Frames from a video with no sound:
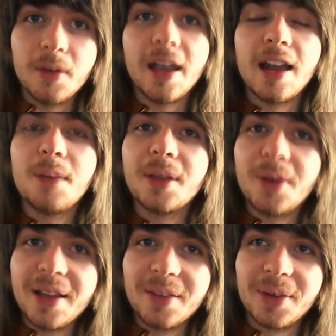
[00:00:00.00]
oh yeah, and I'll be
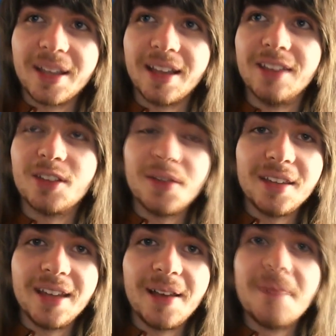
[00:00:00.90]
away on the weekend. So other
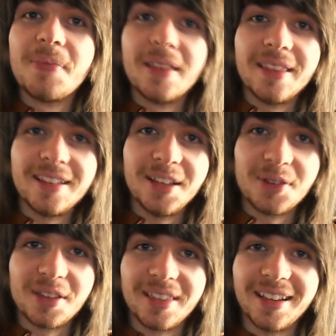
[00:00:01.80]
than that, that's
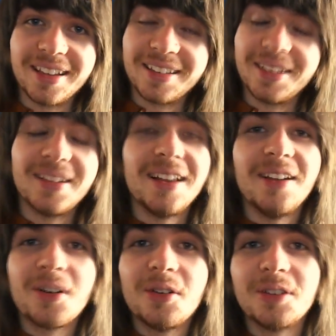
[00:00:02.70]
everything. So yeah,
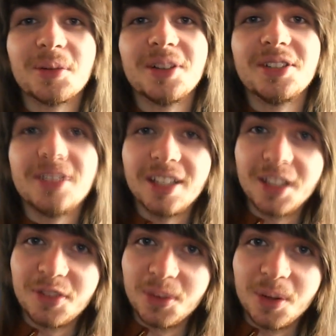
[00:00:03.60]
luck always watchers.
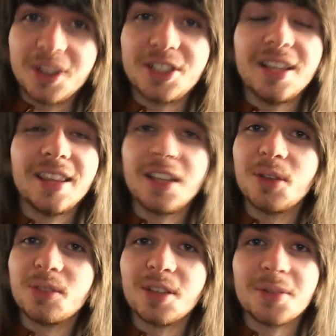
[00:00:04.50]
Thank you for watching.
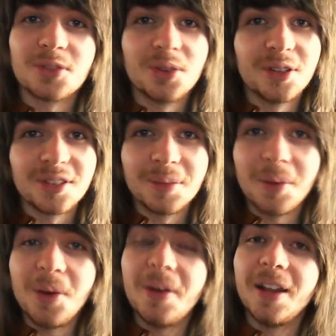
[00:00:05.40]
Thank you all so much for all your
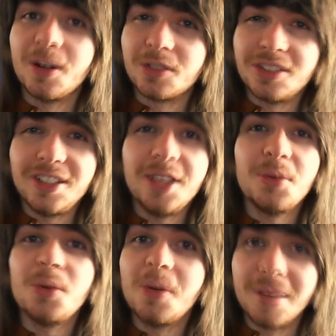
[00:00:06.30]
support, and I'll see
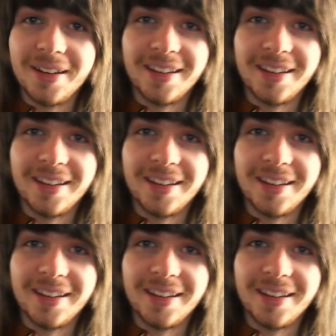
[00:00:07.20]
you all on